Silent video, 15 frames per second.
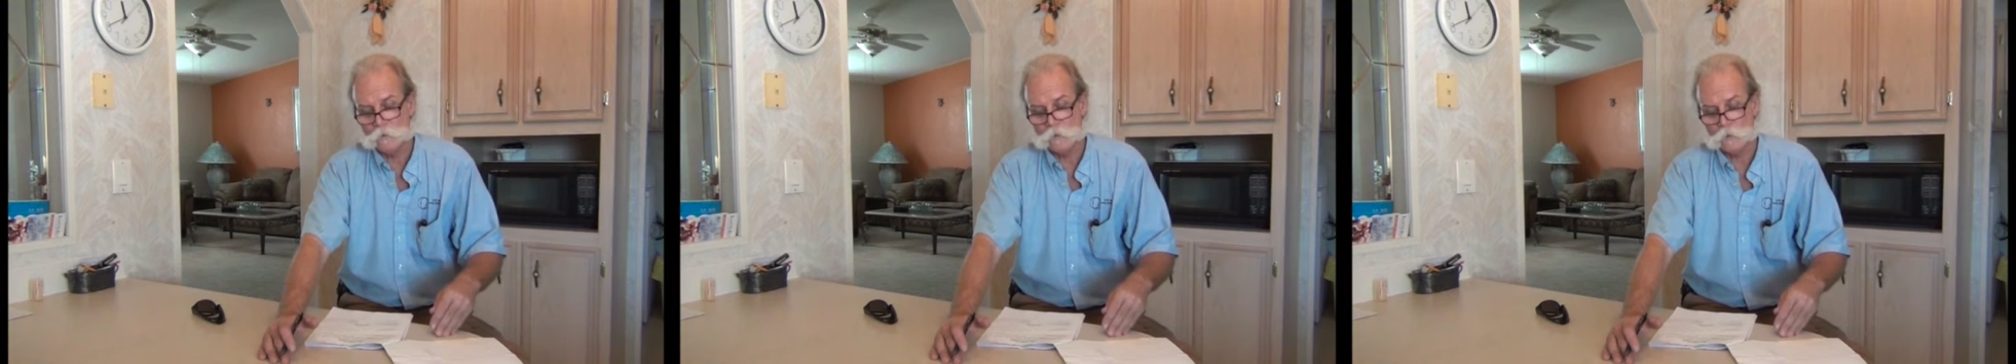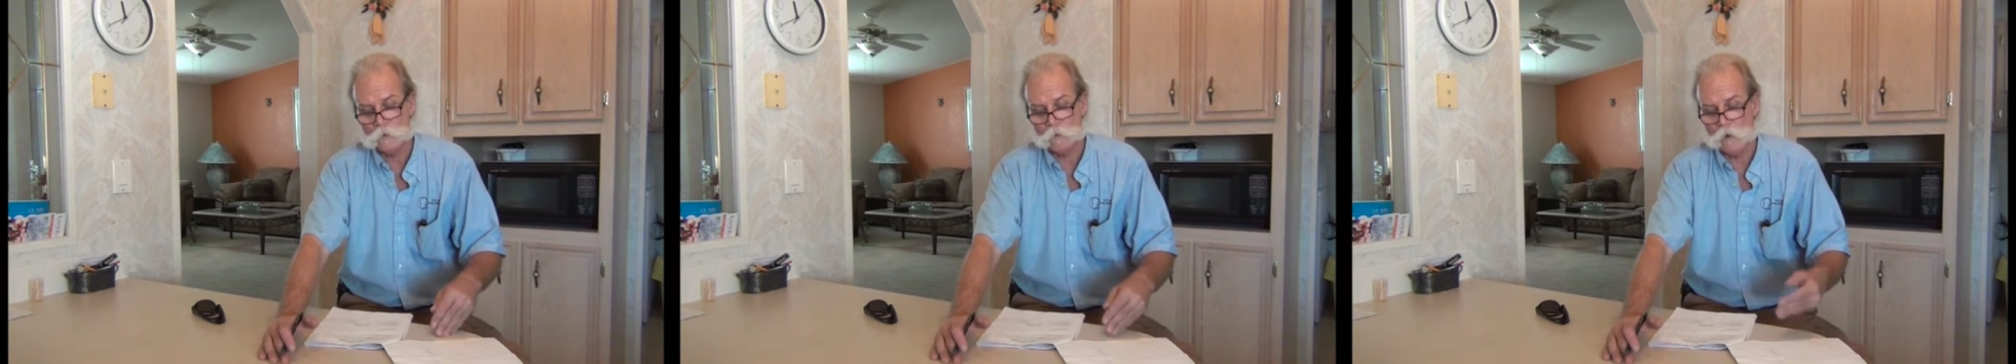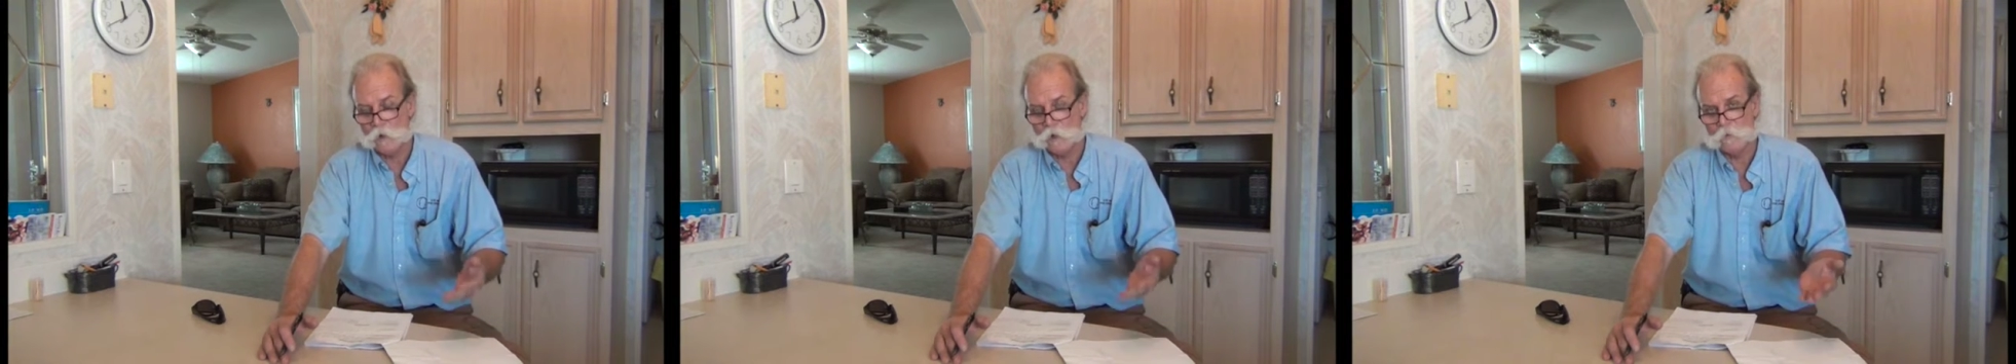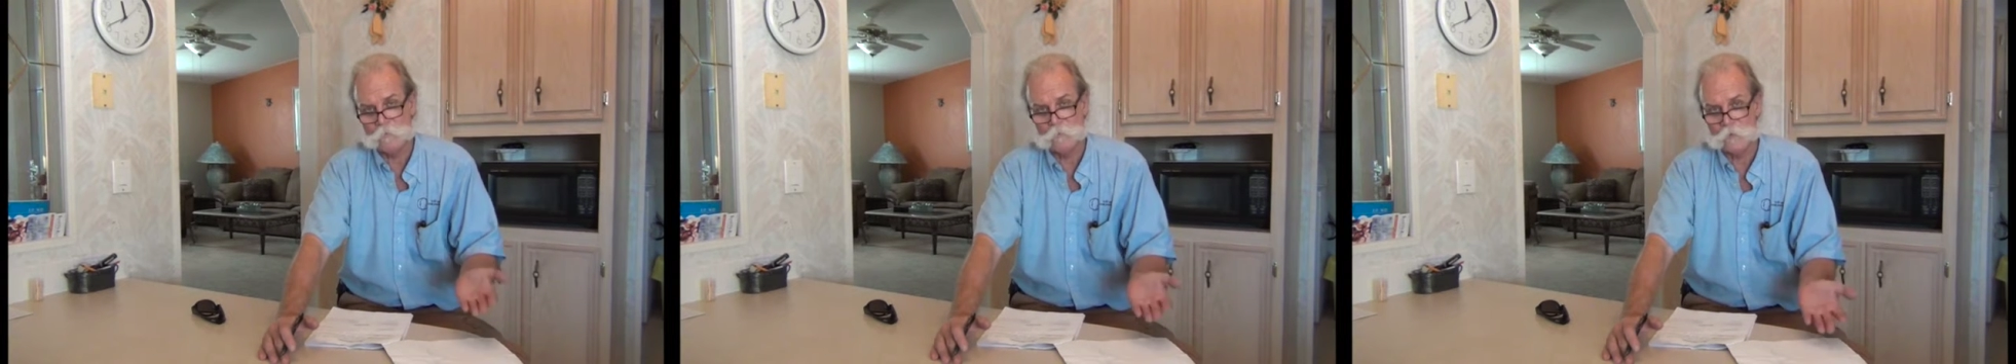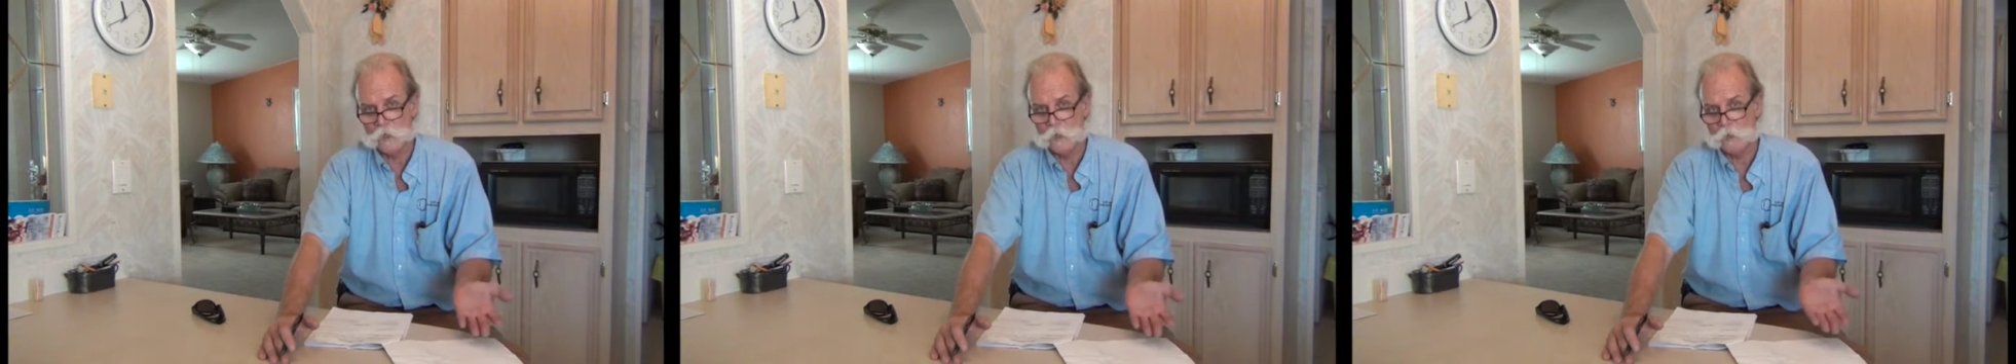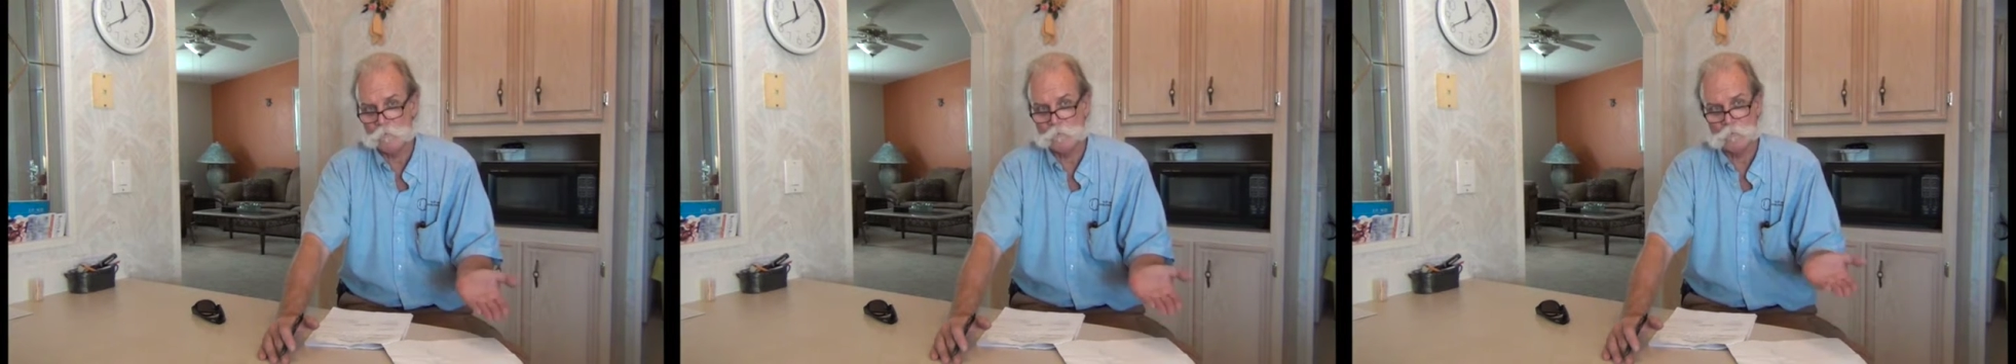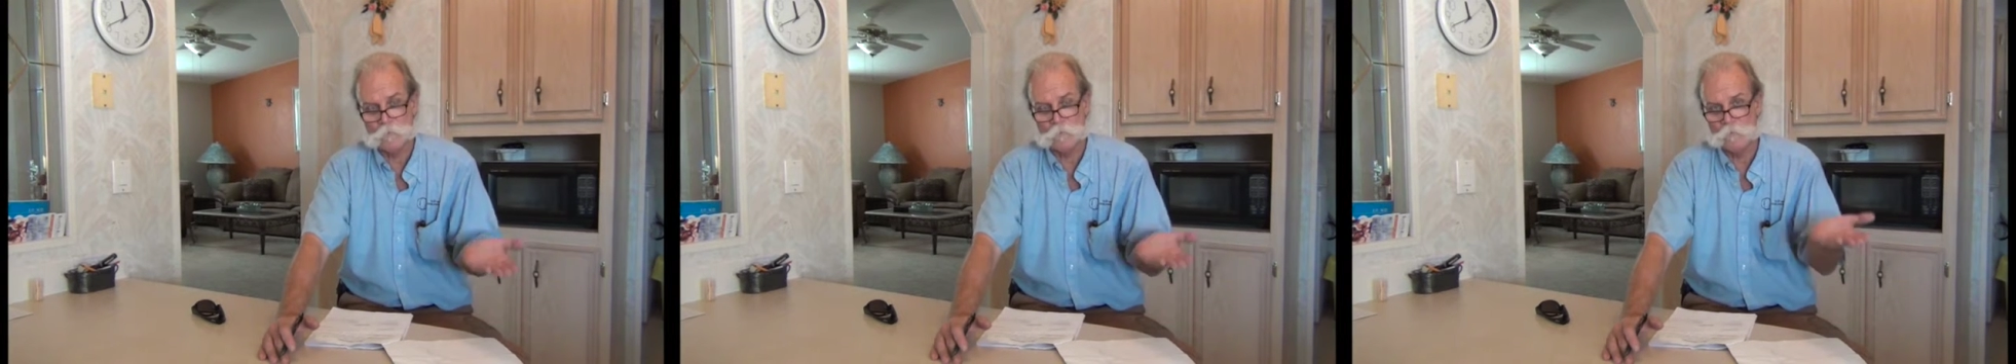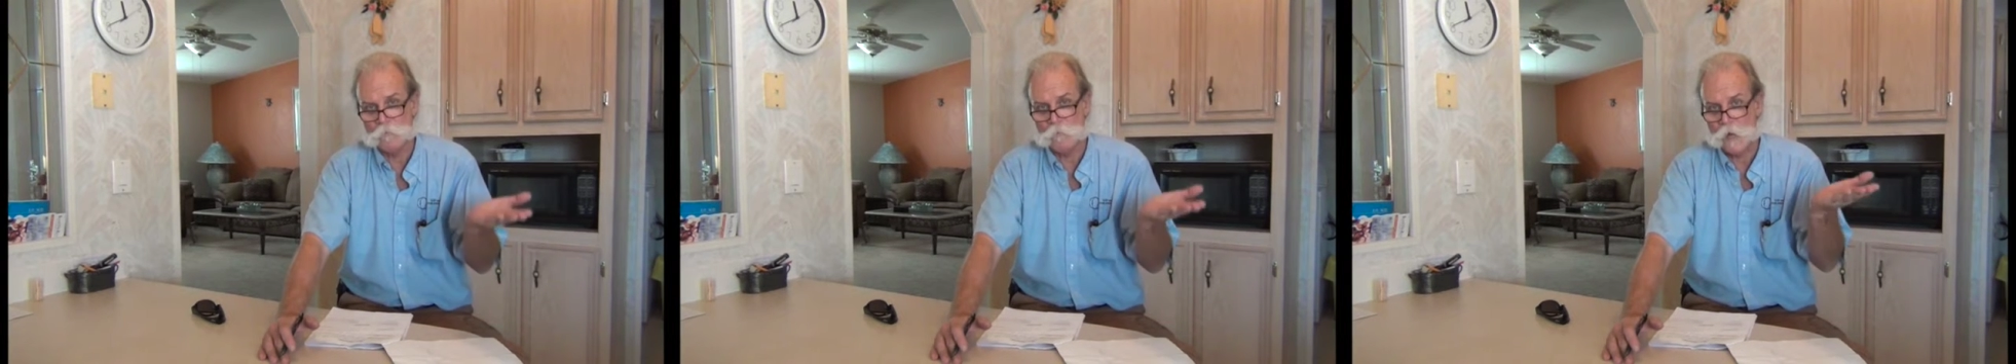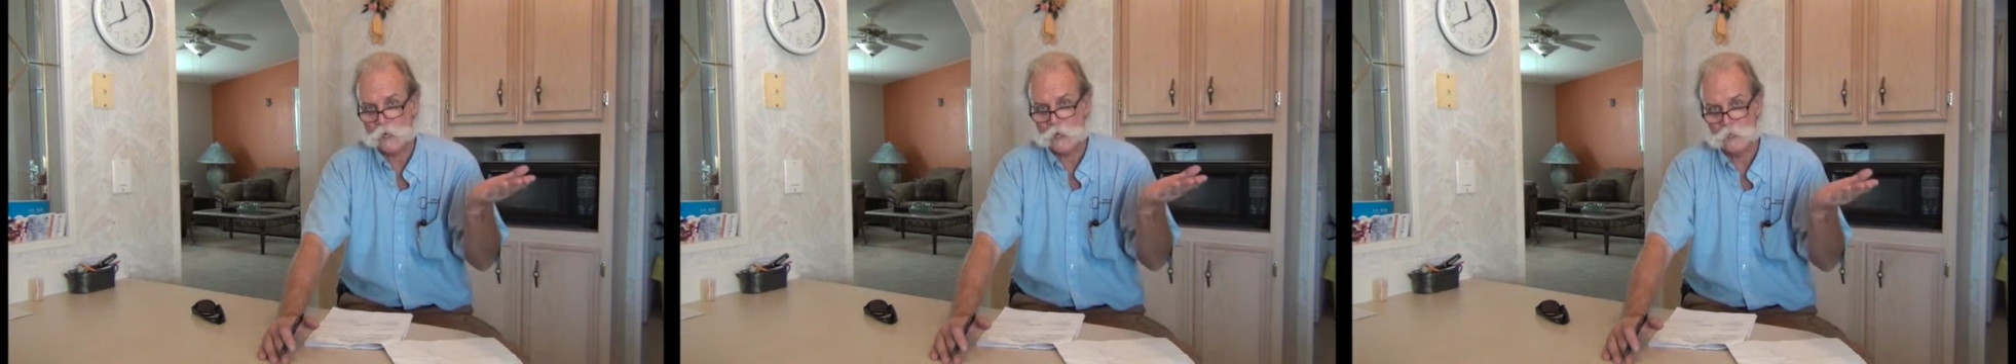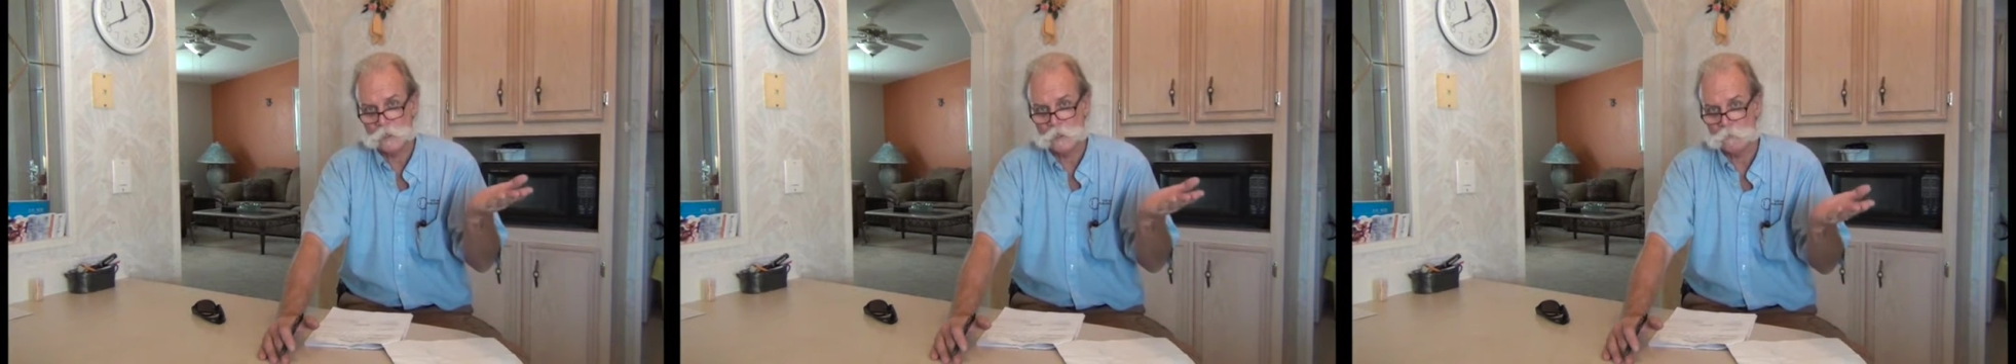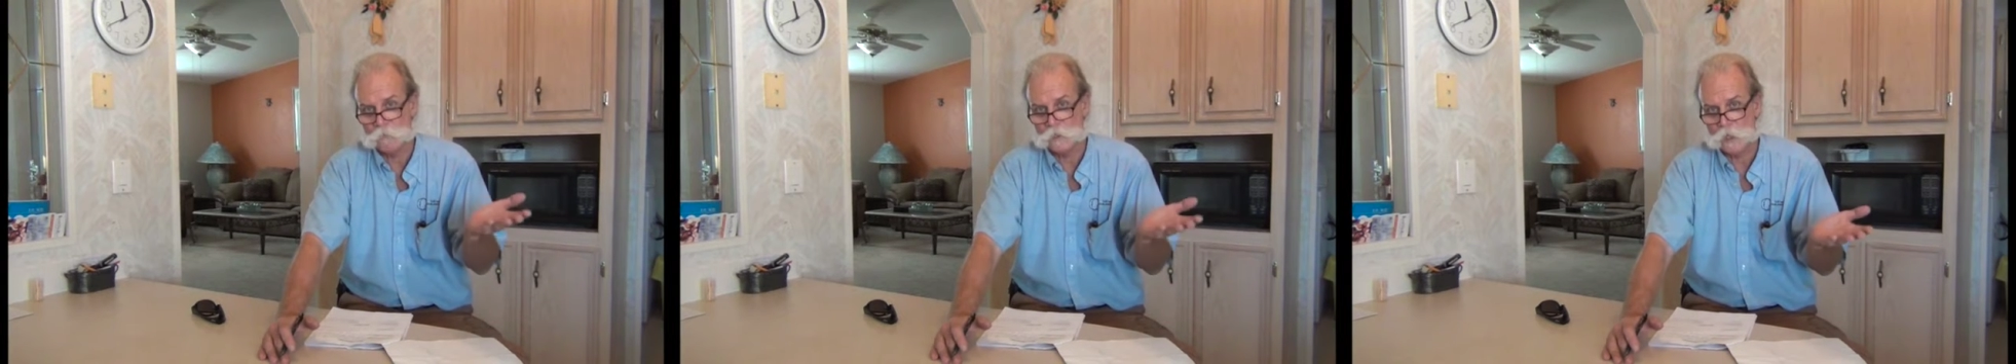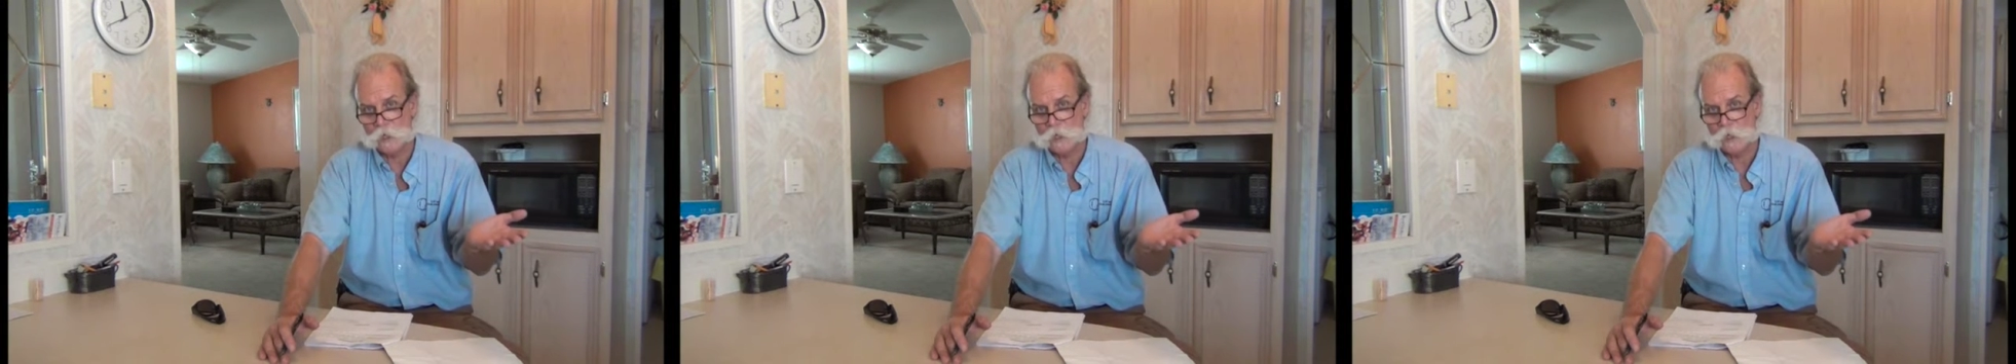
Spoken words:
so all the fill-up mechanisms